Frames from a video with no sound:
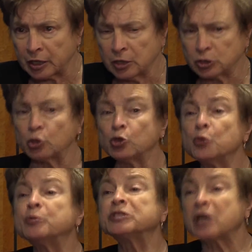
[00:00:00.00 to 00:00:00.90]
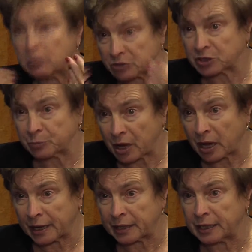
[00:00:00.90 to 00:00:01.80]
So lupus comes to
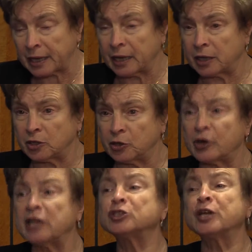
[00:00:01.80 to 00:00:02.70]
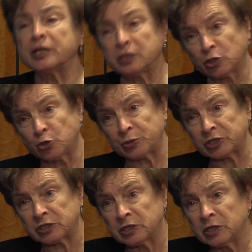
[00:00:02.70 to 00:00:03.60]
mind and you're educated in lupus.